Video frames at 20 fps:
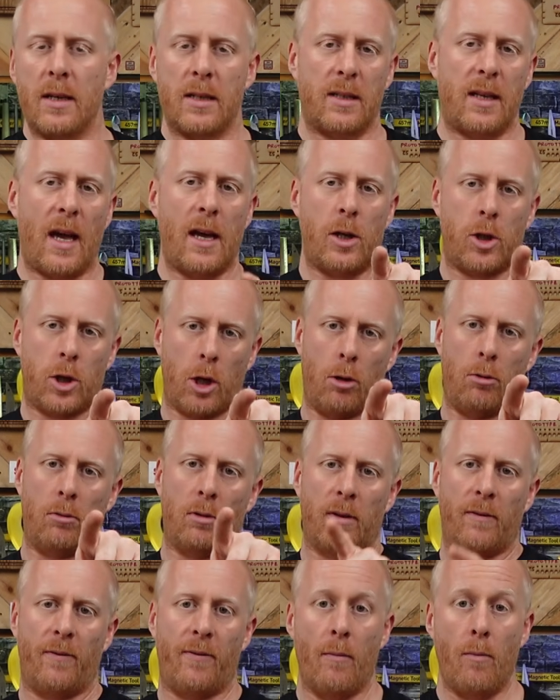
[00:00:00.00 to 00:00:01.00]
Stay
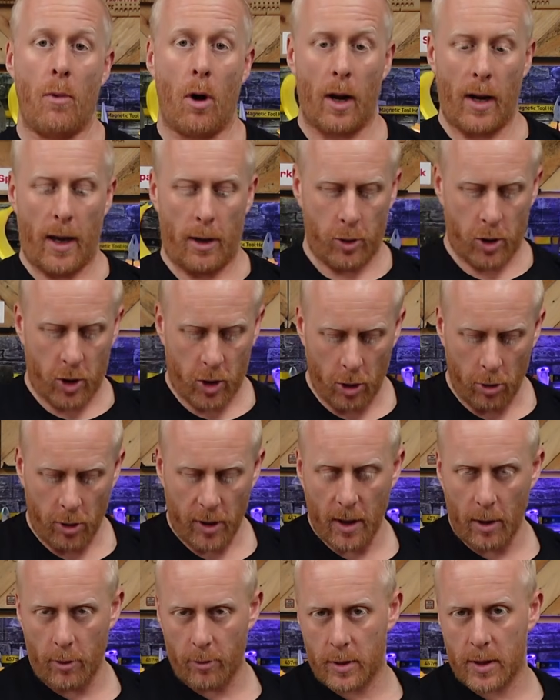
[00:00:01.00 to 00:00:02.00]
tuned for Milo
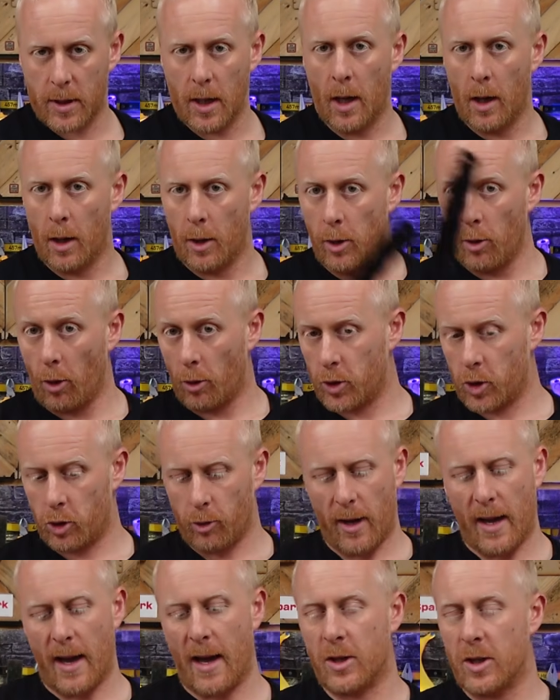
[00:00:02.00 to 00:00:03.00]
Studios, Not
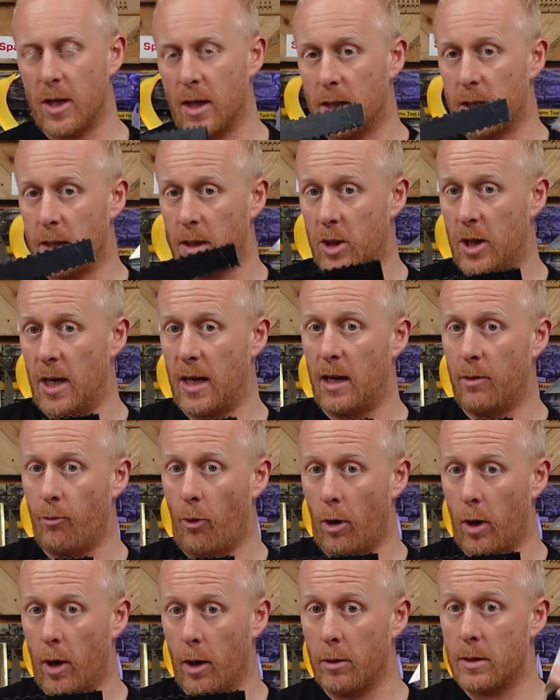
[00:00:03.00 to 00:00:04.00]
Straight Edges, cheeky
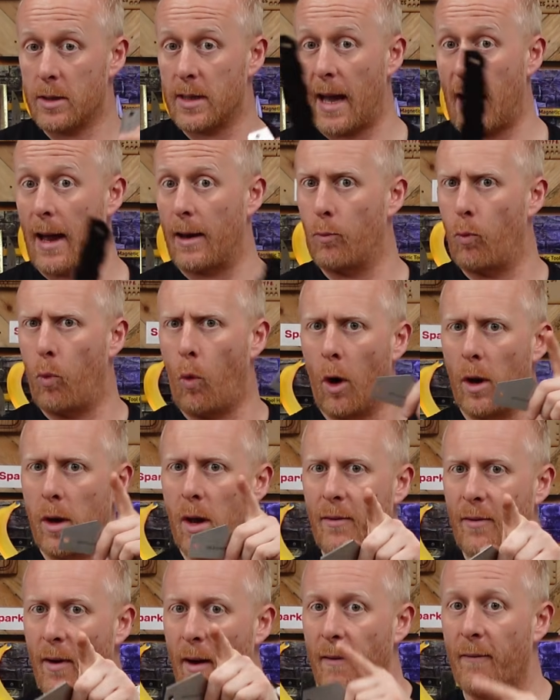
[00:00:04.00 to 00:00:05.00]
rockers, and one
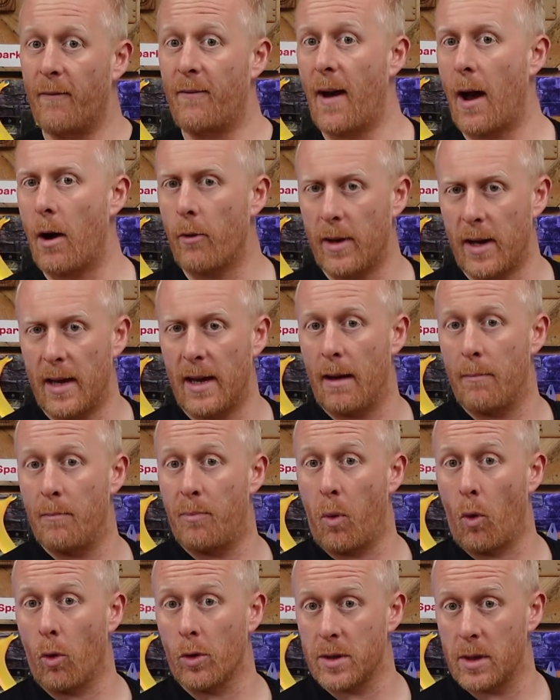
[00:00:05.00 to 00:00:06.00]
other very
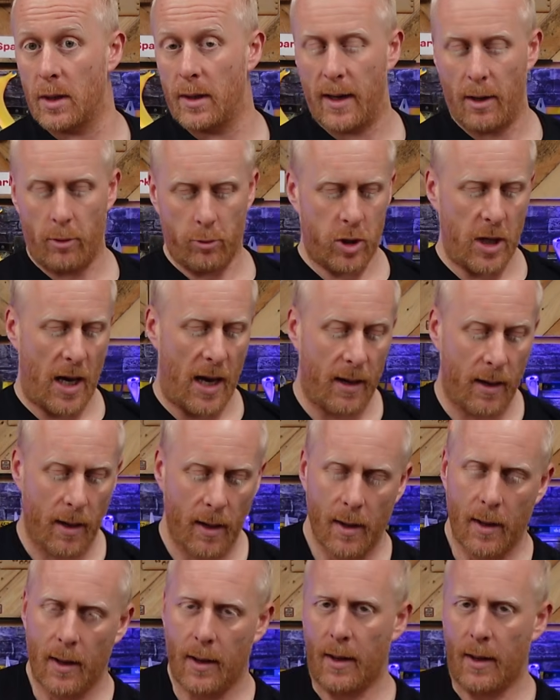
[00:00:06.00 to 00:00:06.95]
important little jig.